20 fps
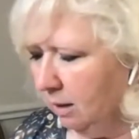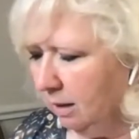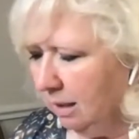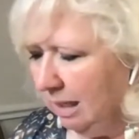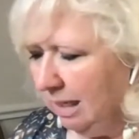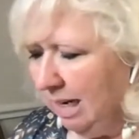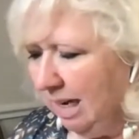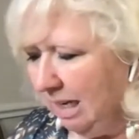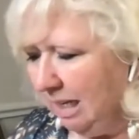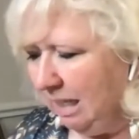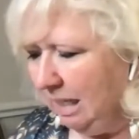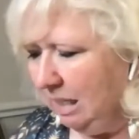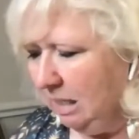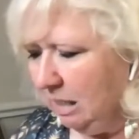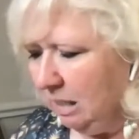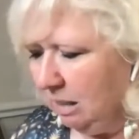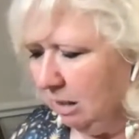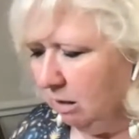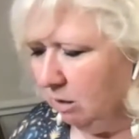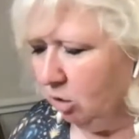tonight
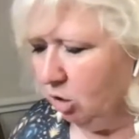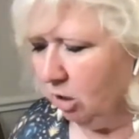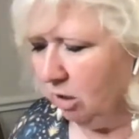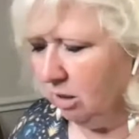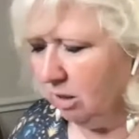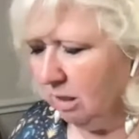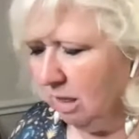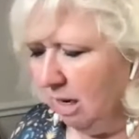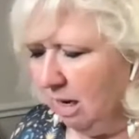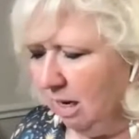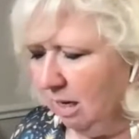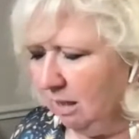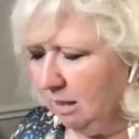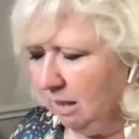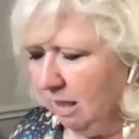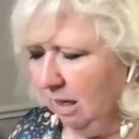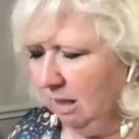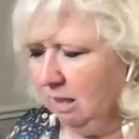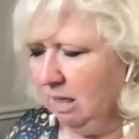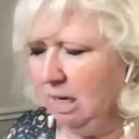just a
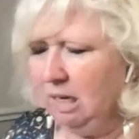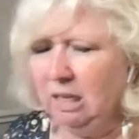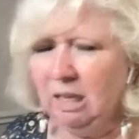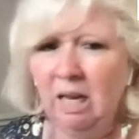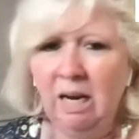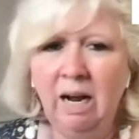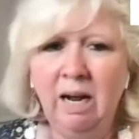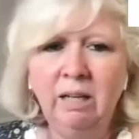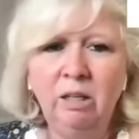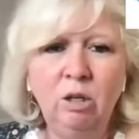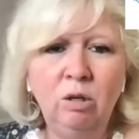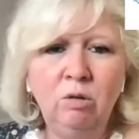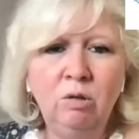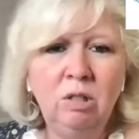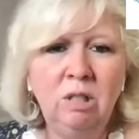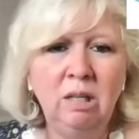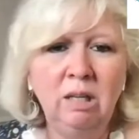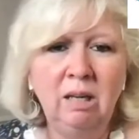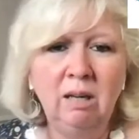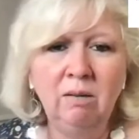technique that I
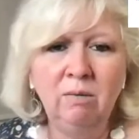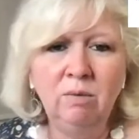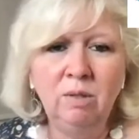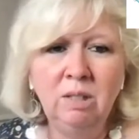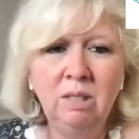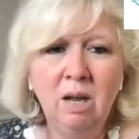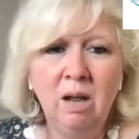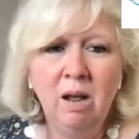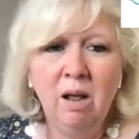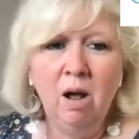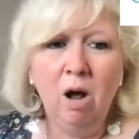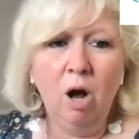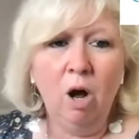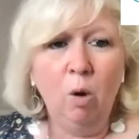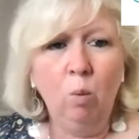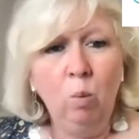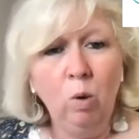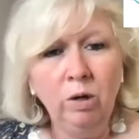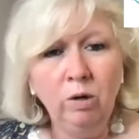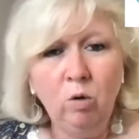use that gives
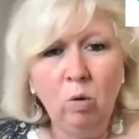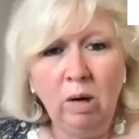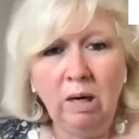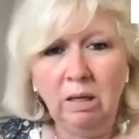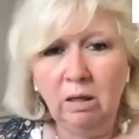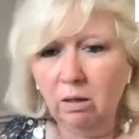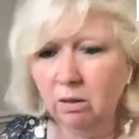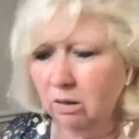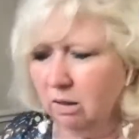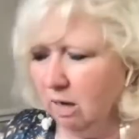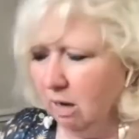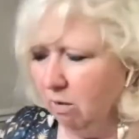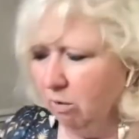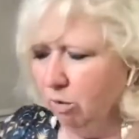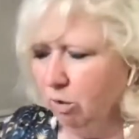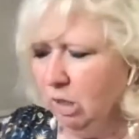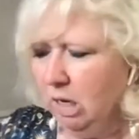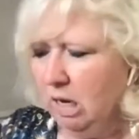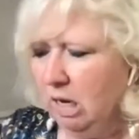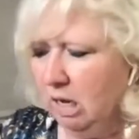a wood grain look. Now,
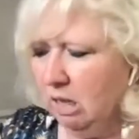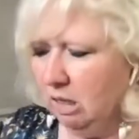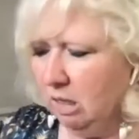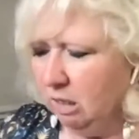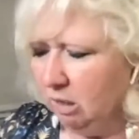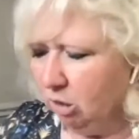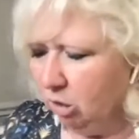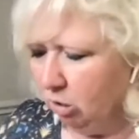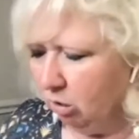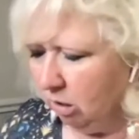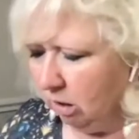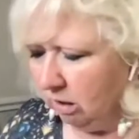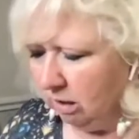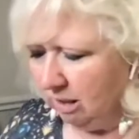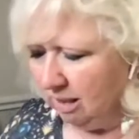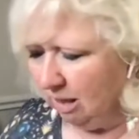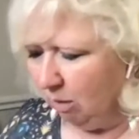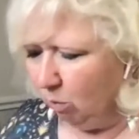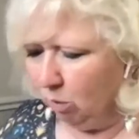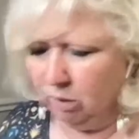looking at this, you're going to
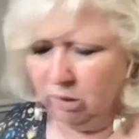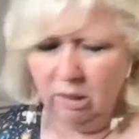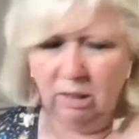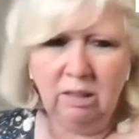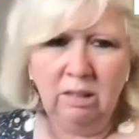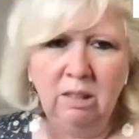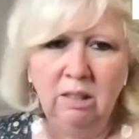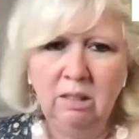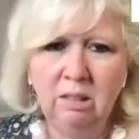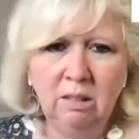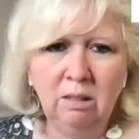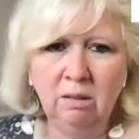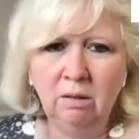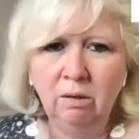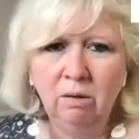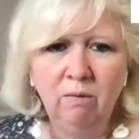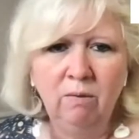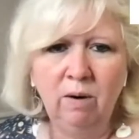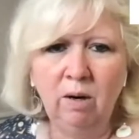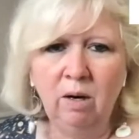say, well, that doesn't
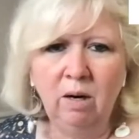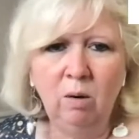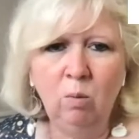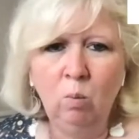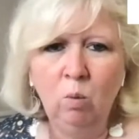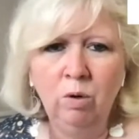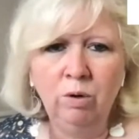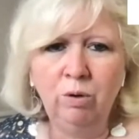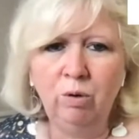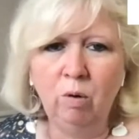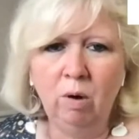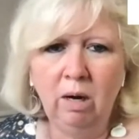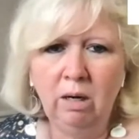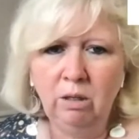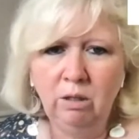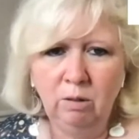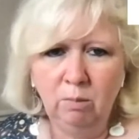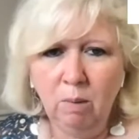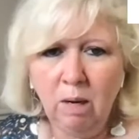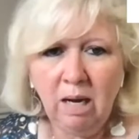look very wood grain
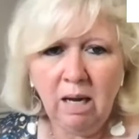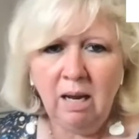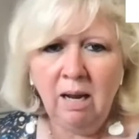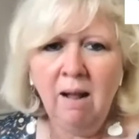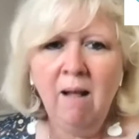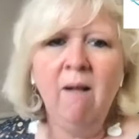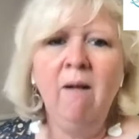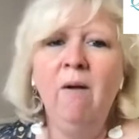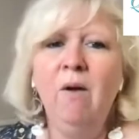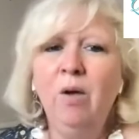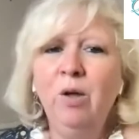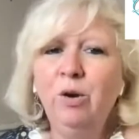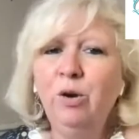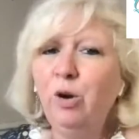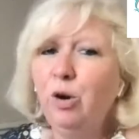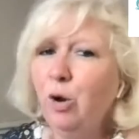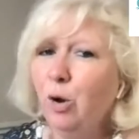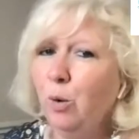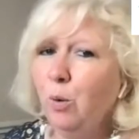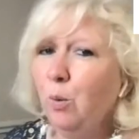to me.
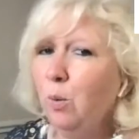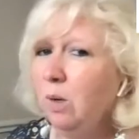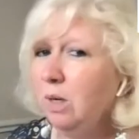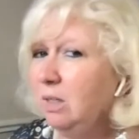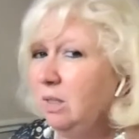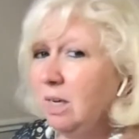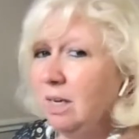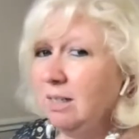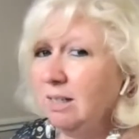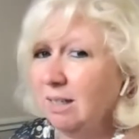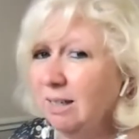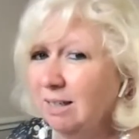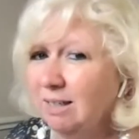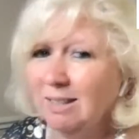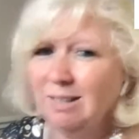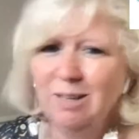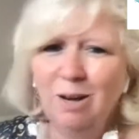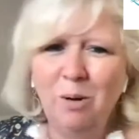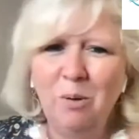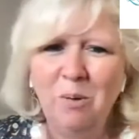No, it doesn't.
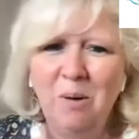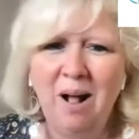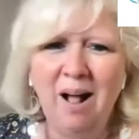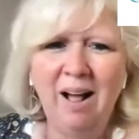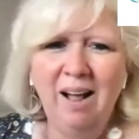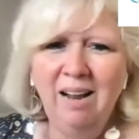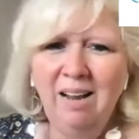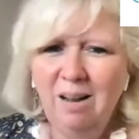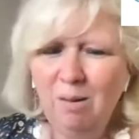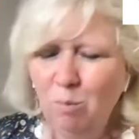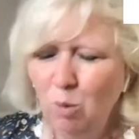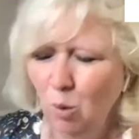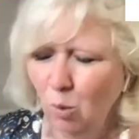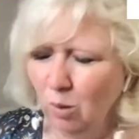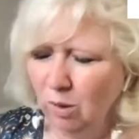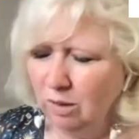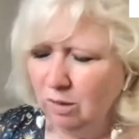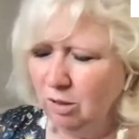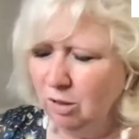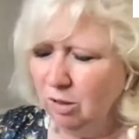So I am
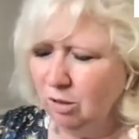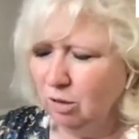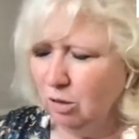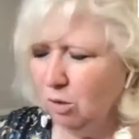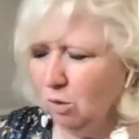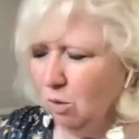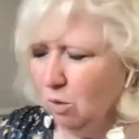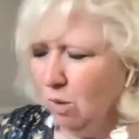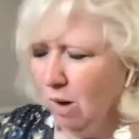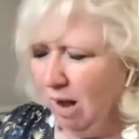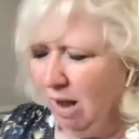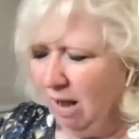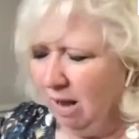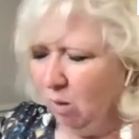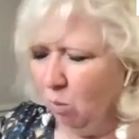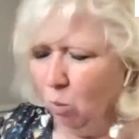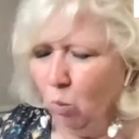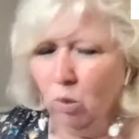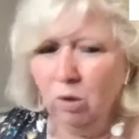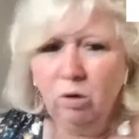going to do
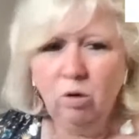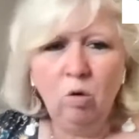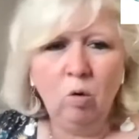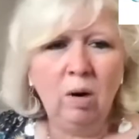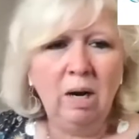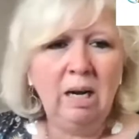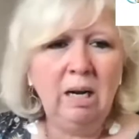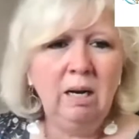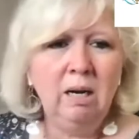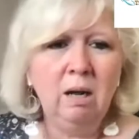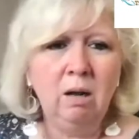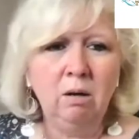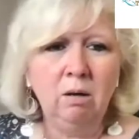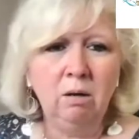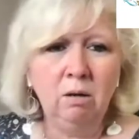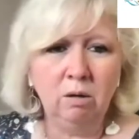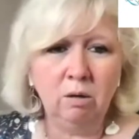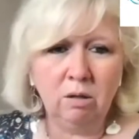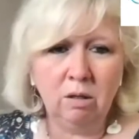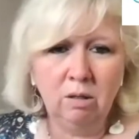a wood grain
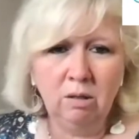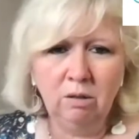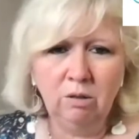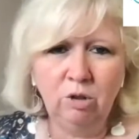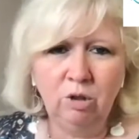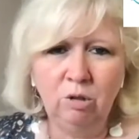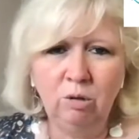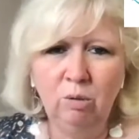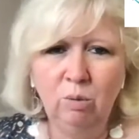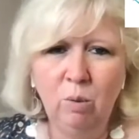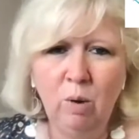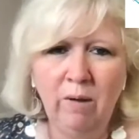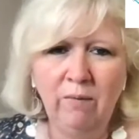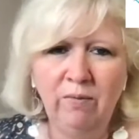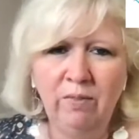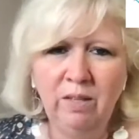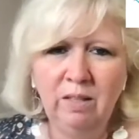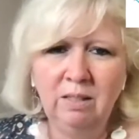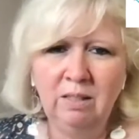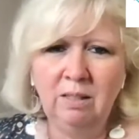look to
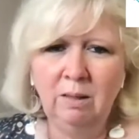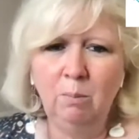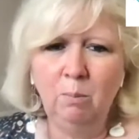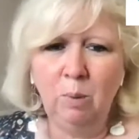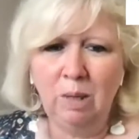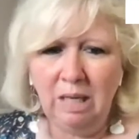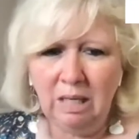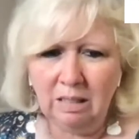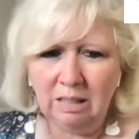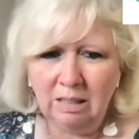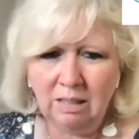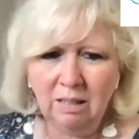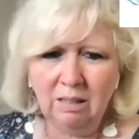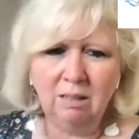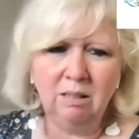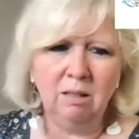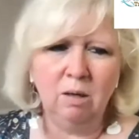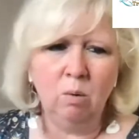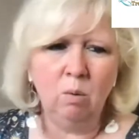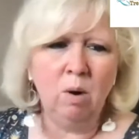this piece.
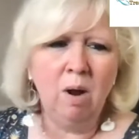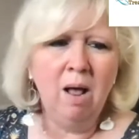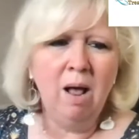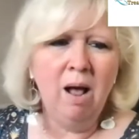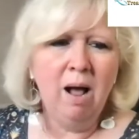So